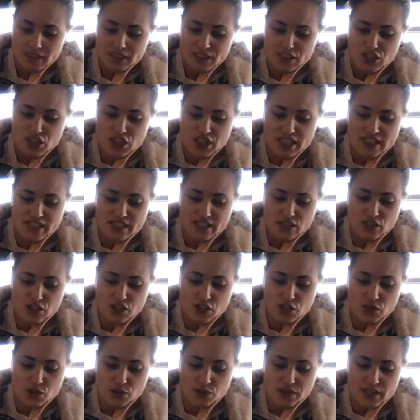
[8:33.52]
Jason
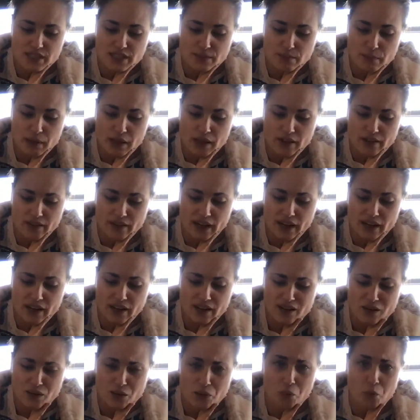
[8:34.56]
shoots his mother up.
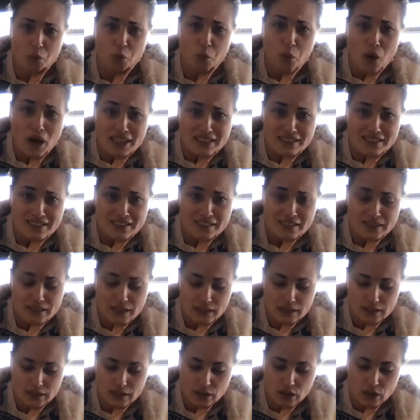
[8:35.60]
What?
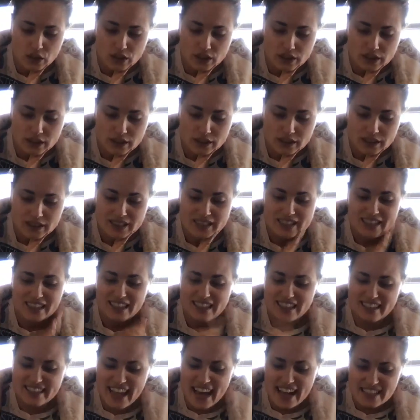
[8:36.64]
Look?
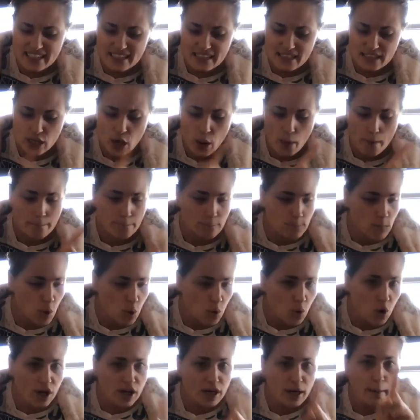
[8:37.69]
Yes,
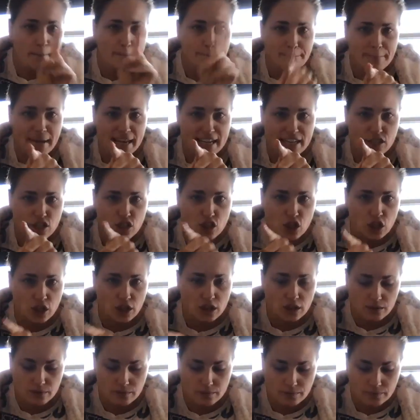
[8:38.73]
more picture.
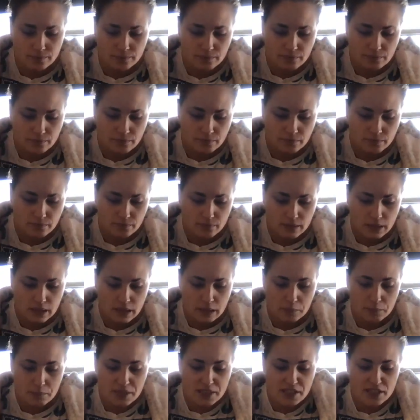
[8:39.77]

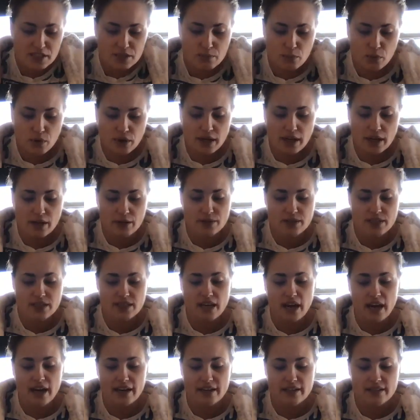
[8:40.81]
Mrs. Morehouse
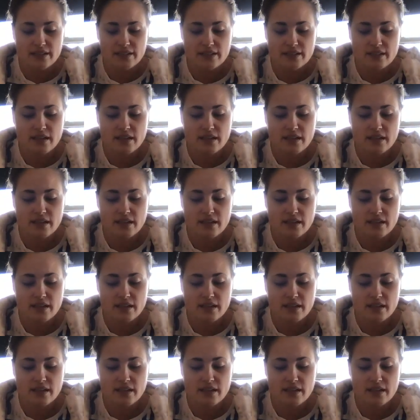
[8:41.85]
sighs.